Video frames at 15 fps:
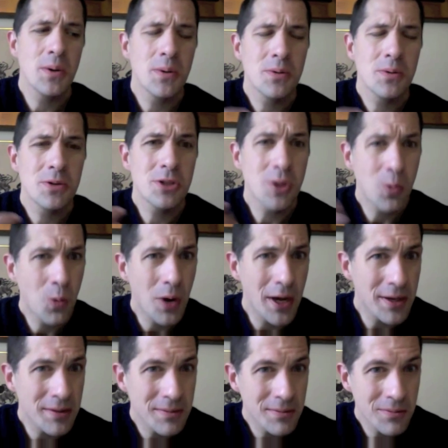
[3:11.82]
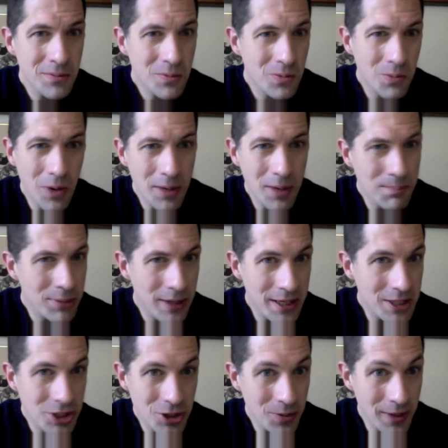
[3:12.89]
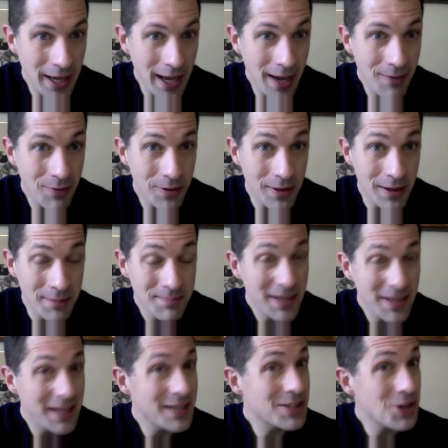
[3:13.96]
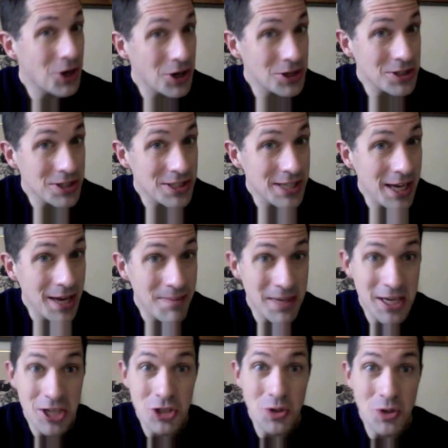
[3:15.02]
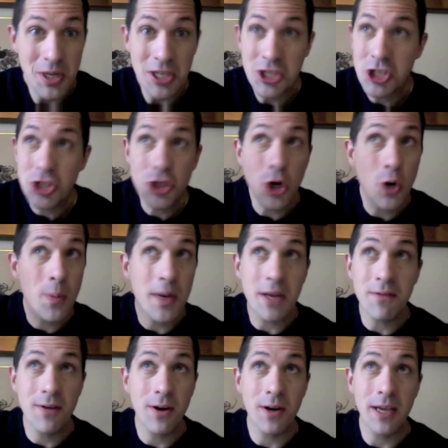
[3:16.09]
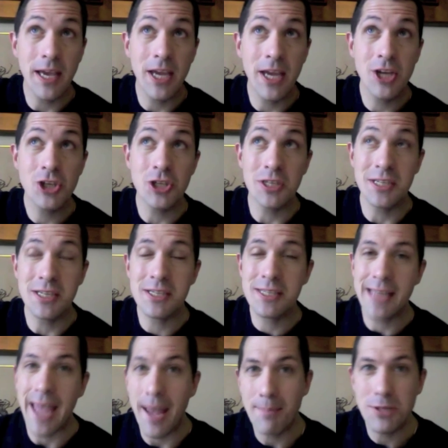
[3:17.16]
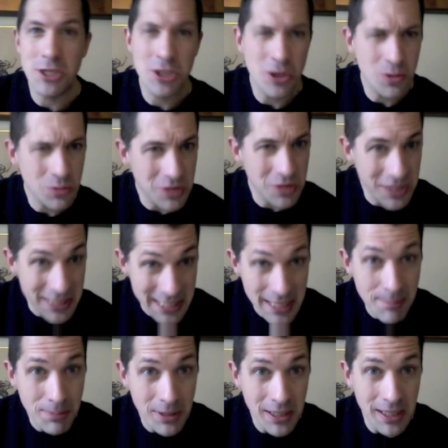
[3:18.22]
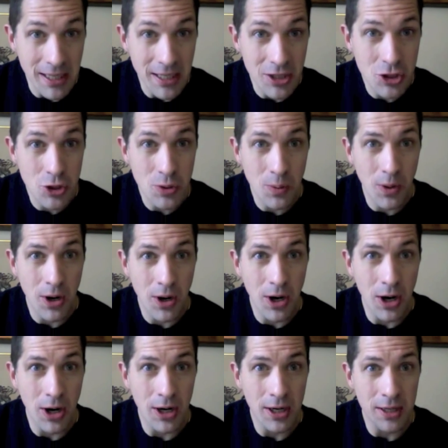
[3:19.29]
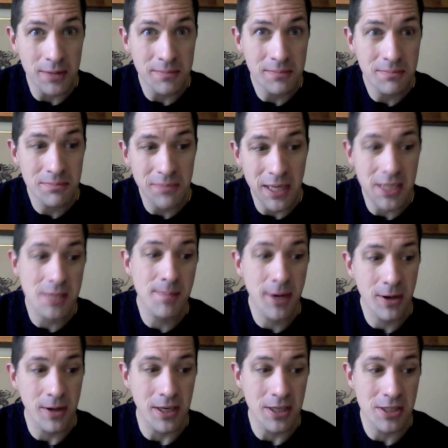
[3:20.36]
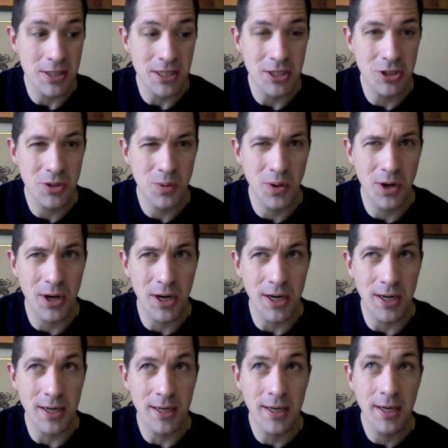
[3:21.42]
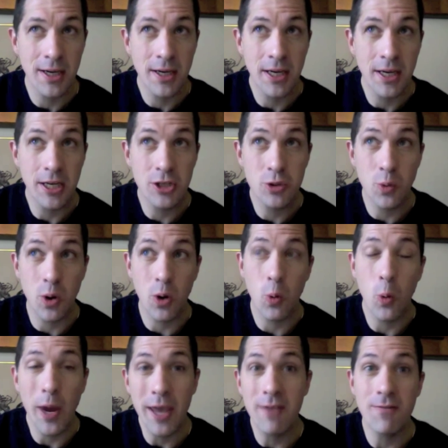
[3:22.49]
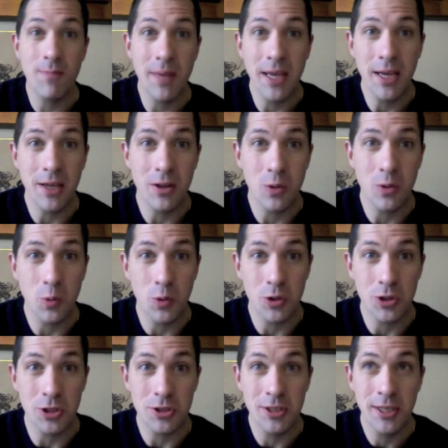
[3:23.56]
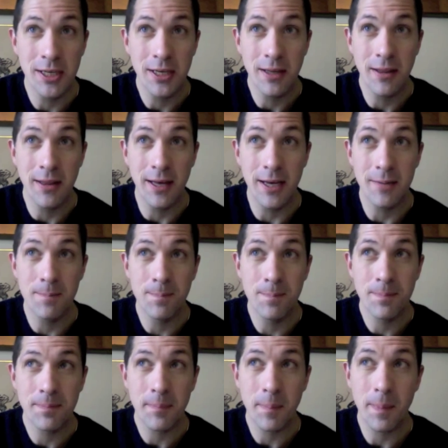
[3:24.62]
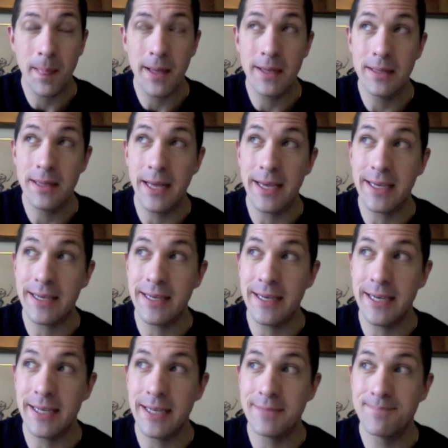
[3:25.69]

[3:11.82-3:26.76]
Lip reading: what place shall we have with it? It's hard to say because you get so many variations. It's tapped so deeply into our experience, into our way of being in the world, that, like, I